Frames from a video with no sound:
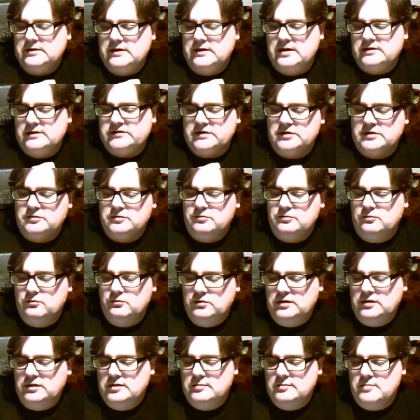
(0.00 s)
So
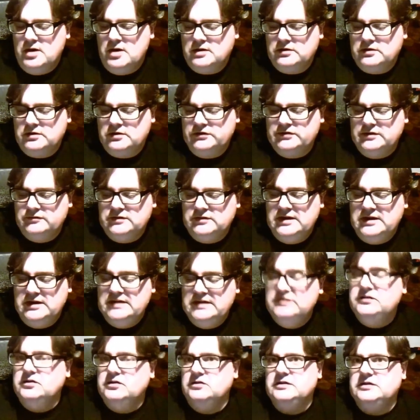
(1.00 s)
Microsoft
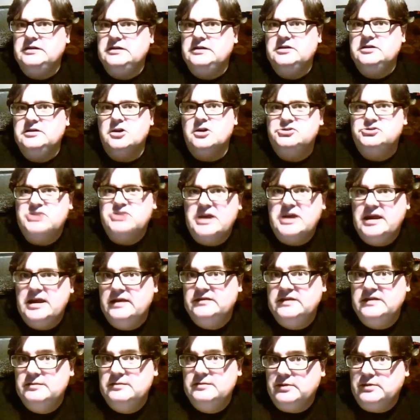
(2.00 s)
is using
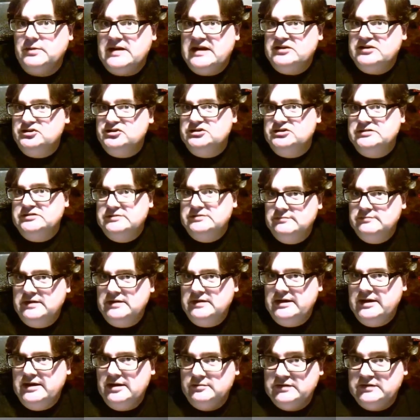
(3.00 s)
Node.js in production
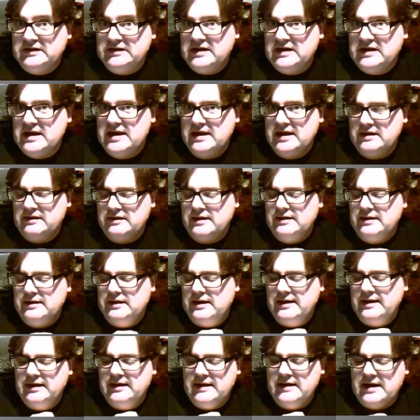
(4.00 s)
today
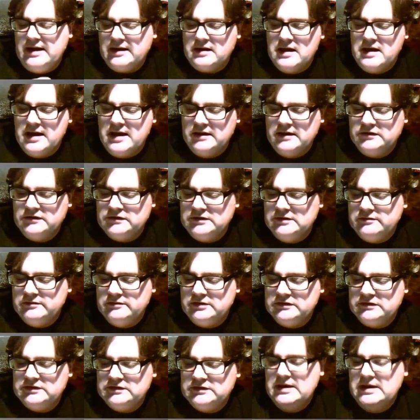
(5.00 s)
in our cloud
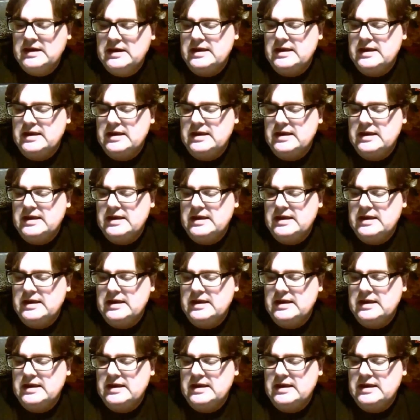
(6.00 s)
service.